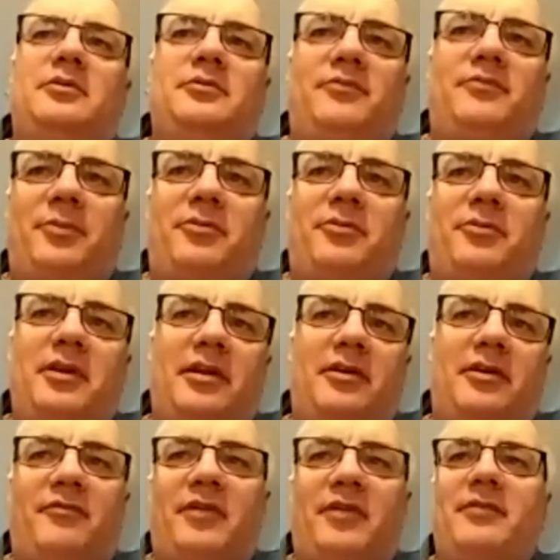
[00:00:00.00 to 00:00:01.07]
from 300,
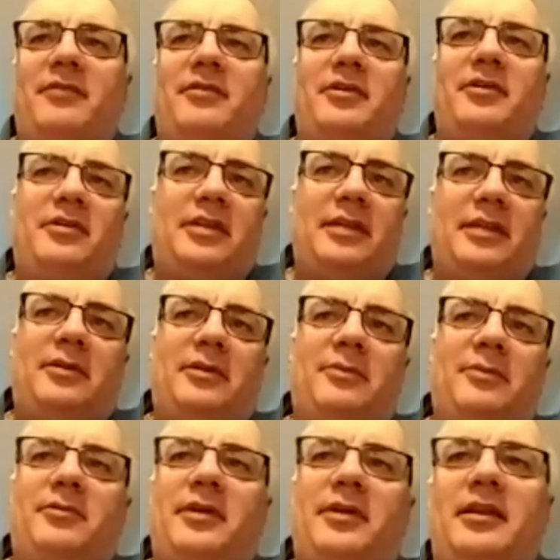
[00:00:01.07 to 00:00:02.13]
500, kept
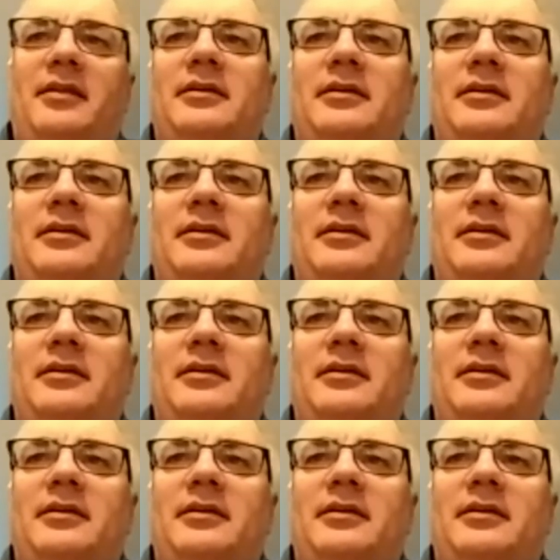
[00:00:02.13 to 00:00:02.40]
upgrading,